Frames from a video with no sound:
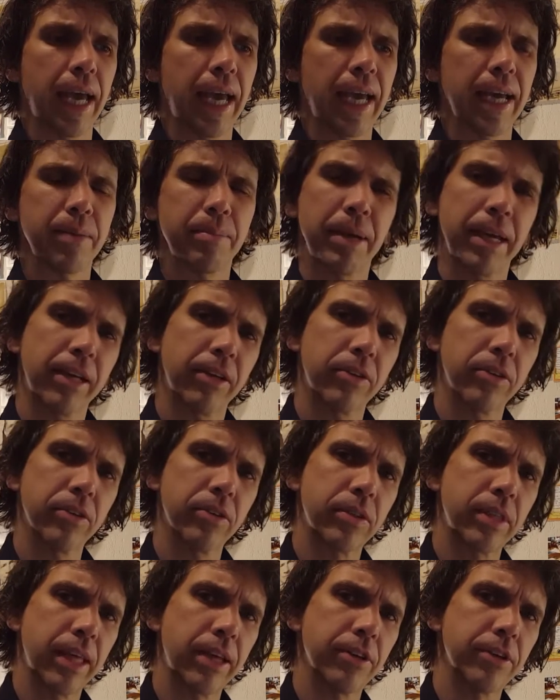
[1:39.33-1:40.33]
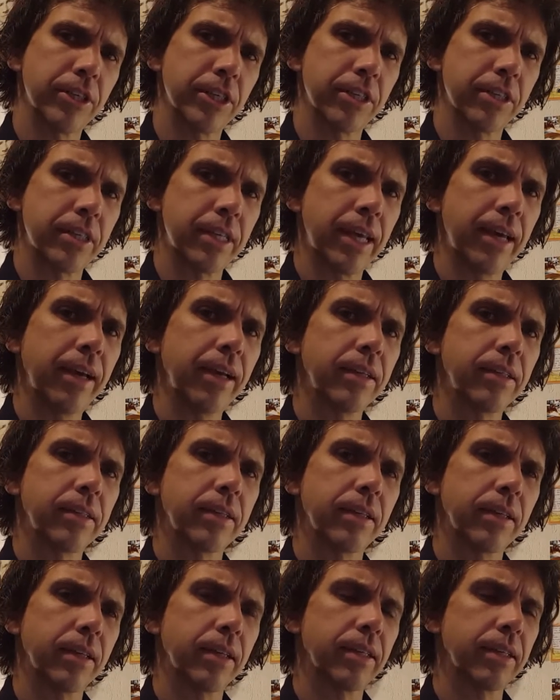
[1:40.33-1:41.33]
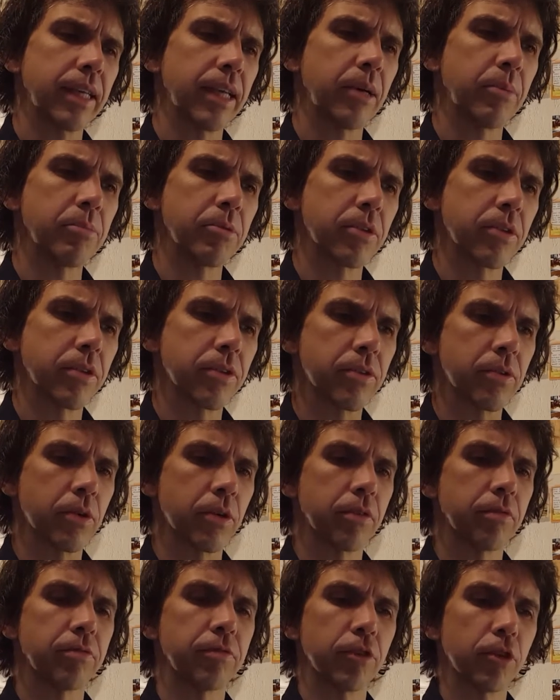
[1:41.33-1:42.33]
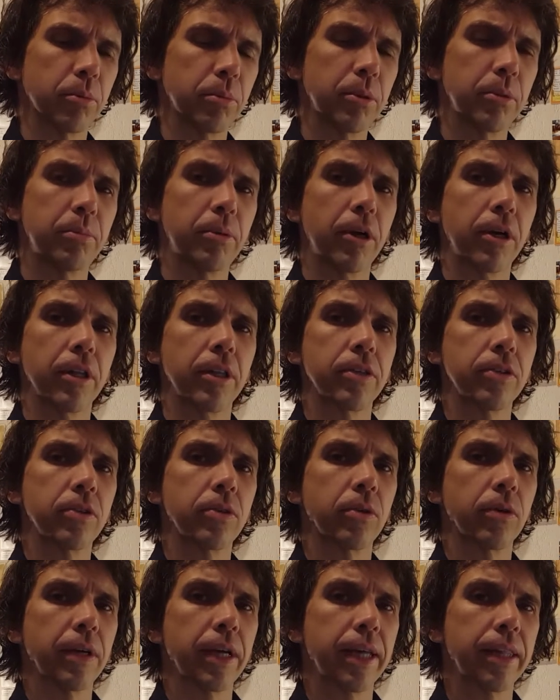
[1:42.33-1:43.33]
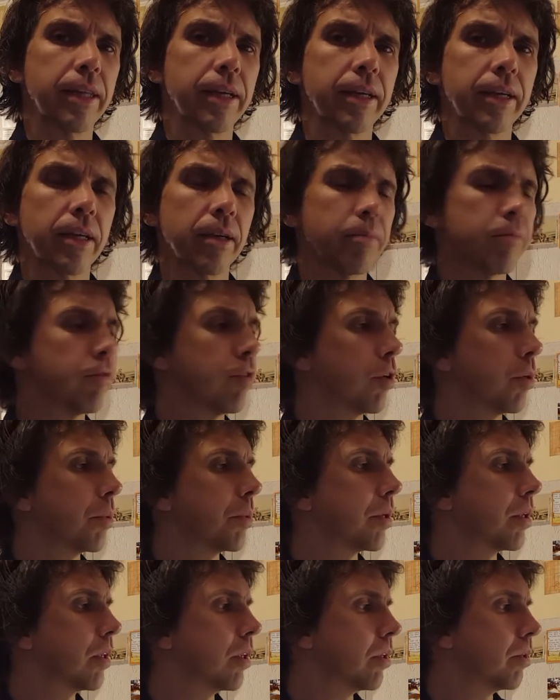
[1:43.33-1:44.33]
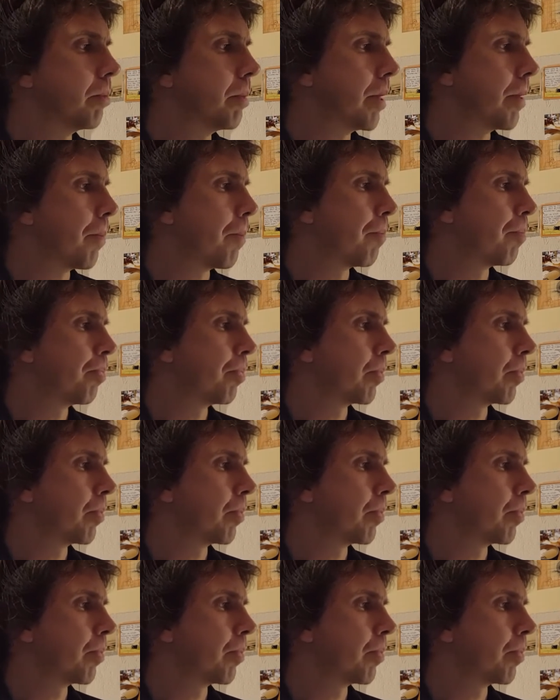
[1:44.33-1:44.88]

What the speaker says: add panels that are just text, because it helps the sort of verbal part of the story, I think, come forward a little bit.